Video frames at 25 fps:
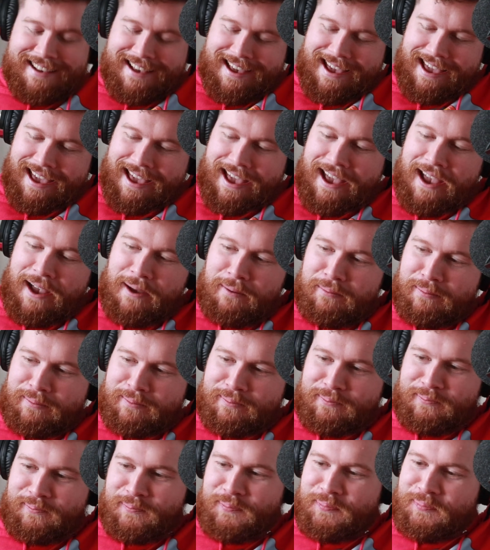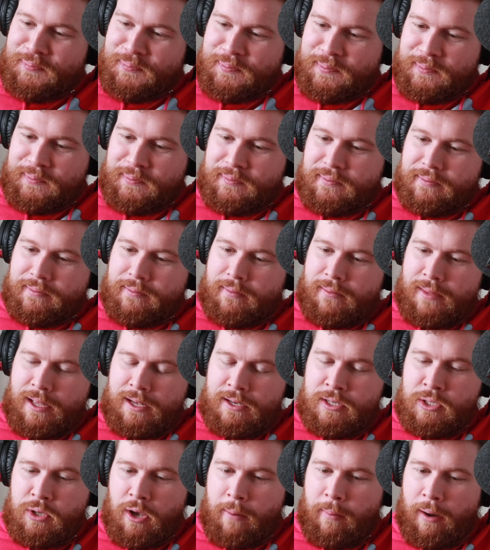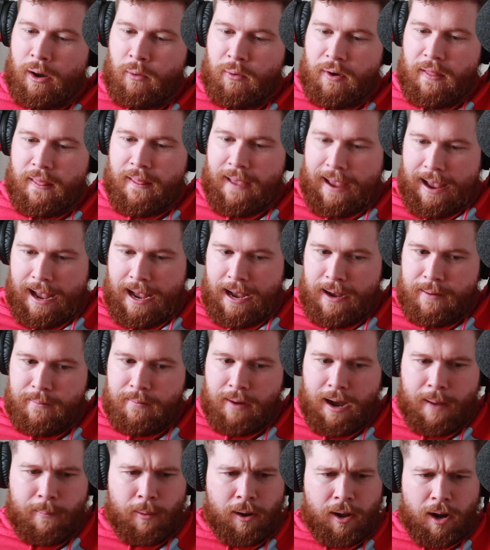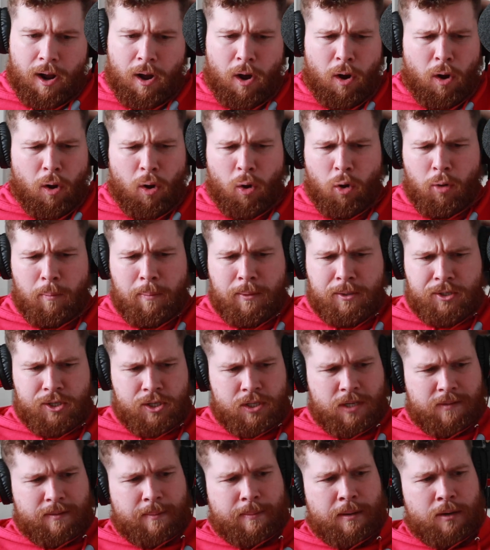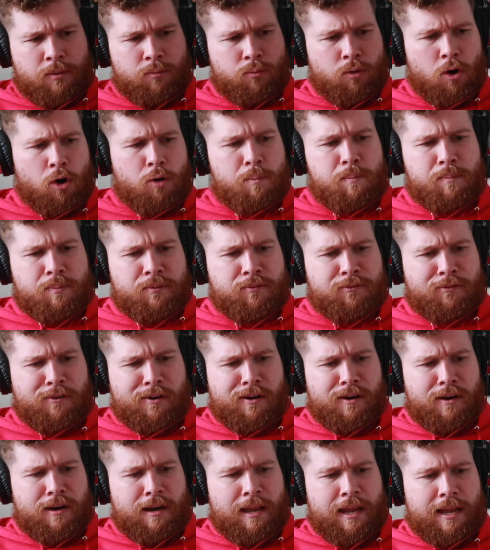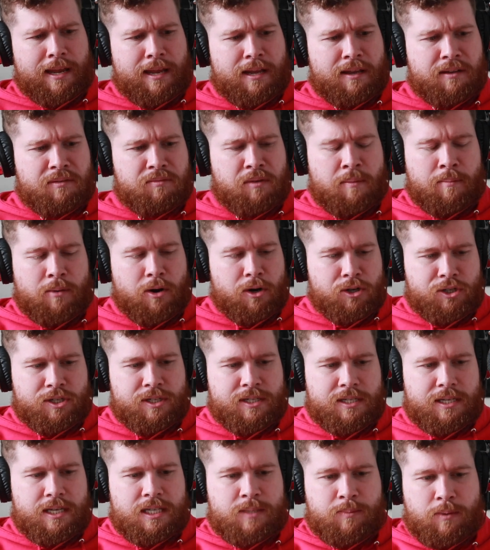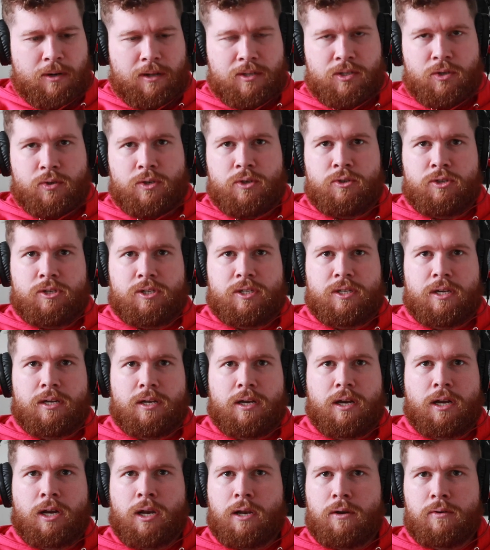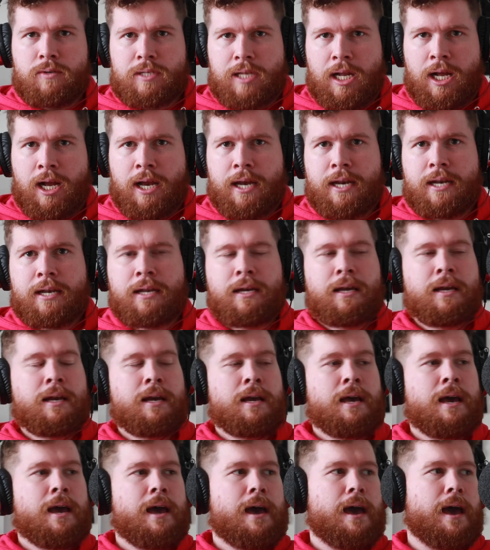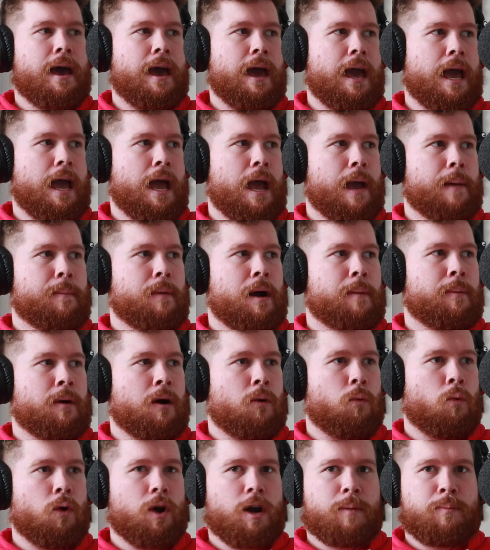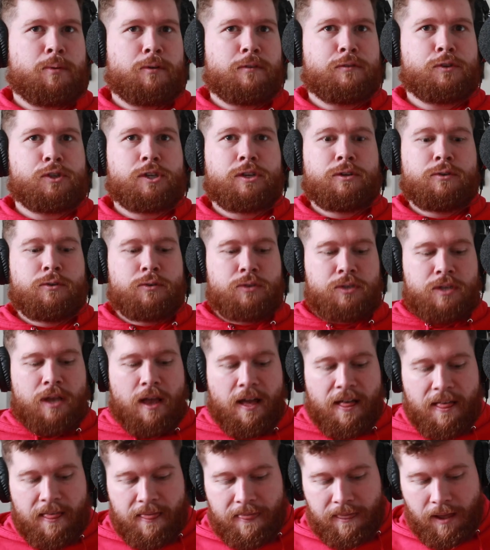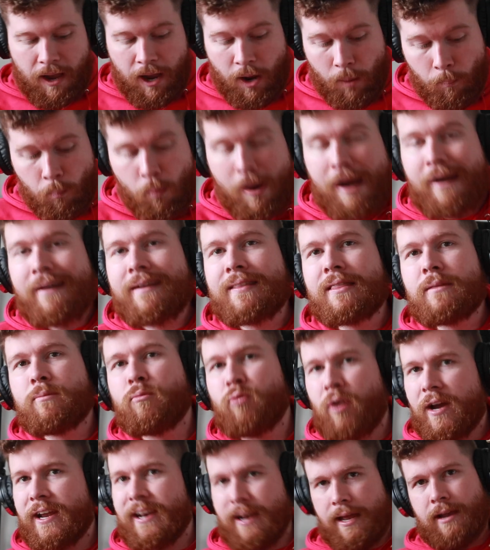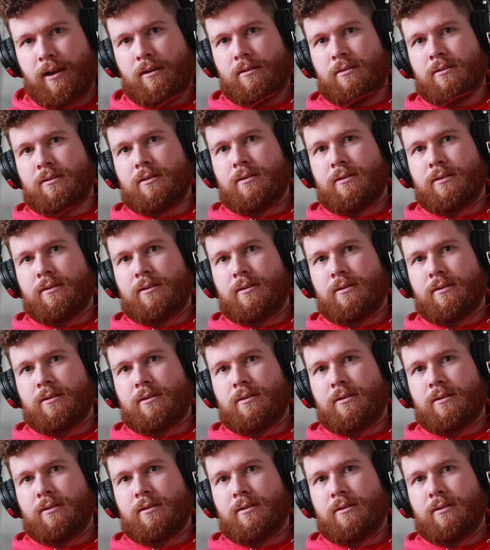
um, so I bought one of them. I bought a whole bunch of stuff. I bought rope for like emergencies, but also used as a, a clothesline. Um, I bought waterproof shoes. I'm wearing them right now.